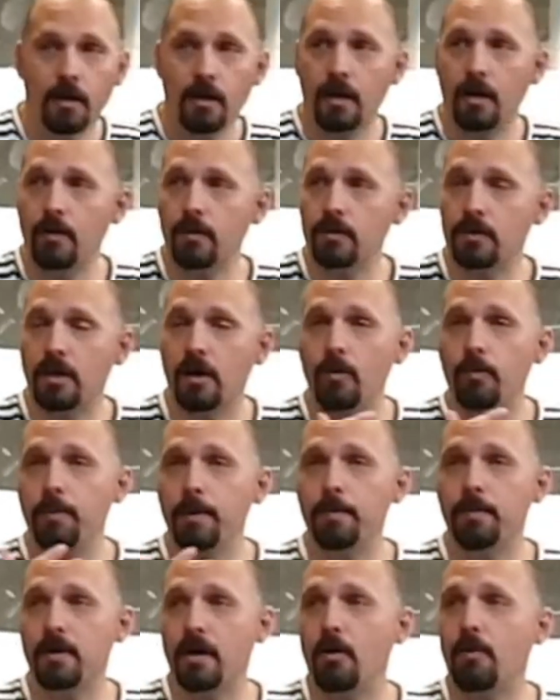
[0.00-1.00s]

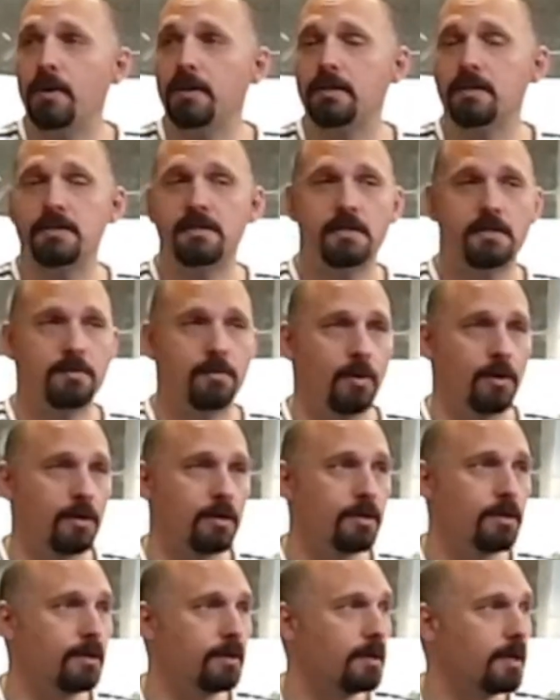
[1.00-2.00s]
how witnesses
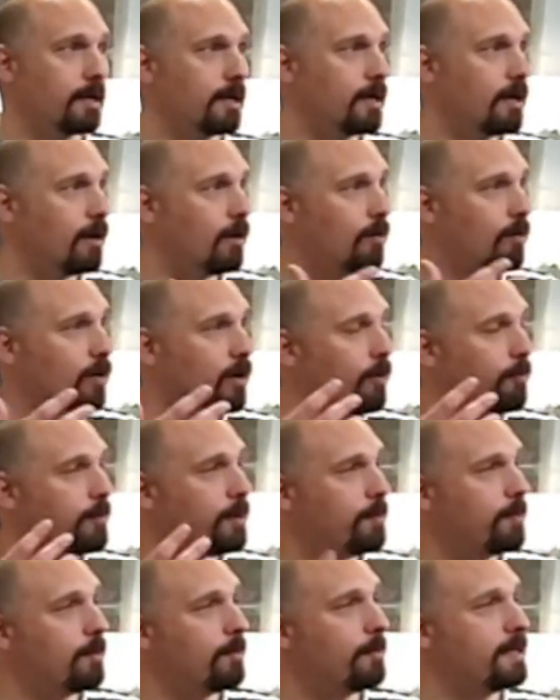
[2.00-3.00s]
work? How
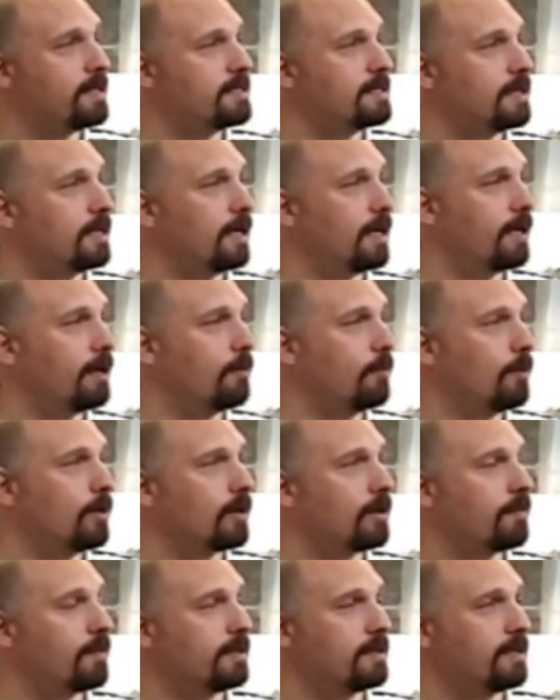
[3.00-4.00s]
people basically
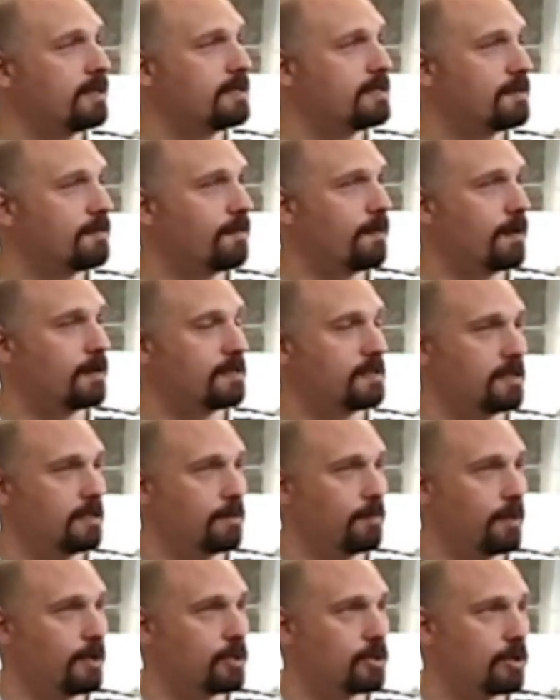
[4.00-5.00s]
work when there is a
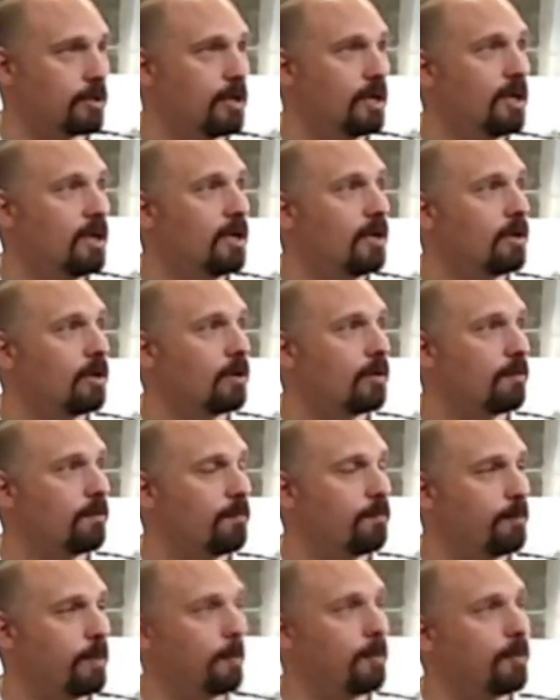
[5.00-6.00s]
situation.
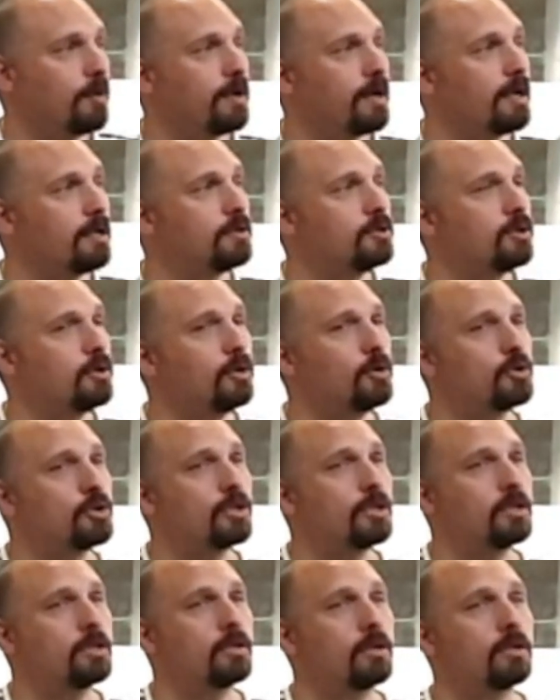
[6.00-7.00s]
People around you
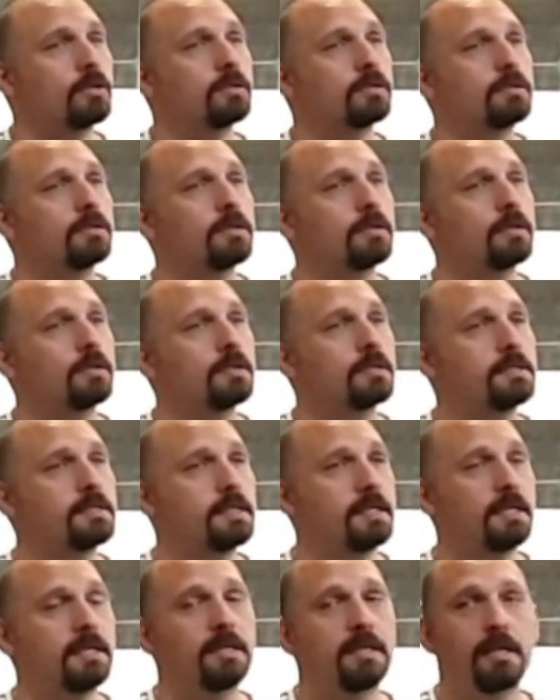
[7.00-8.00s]
usually don't
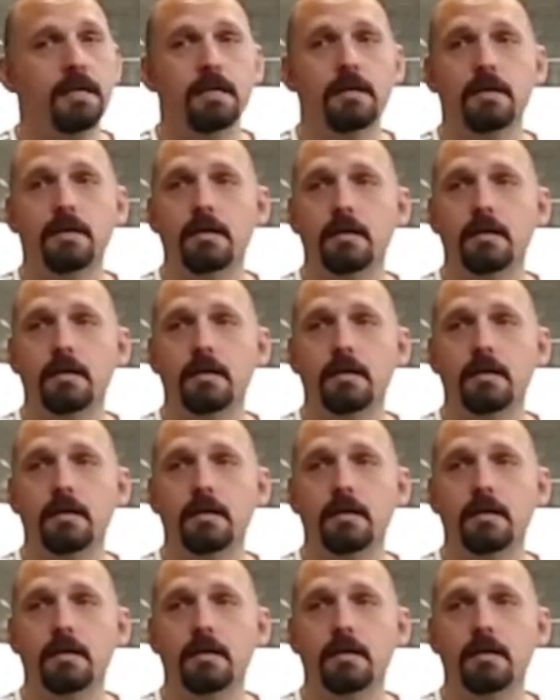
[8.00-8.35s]
see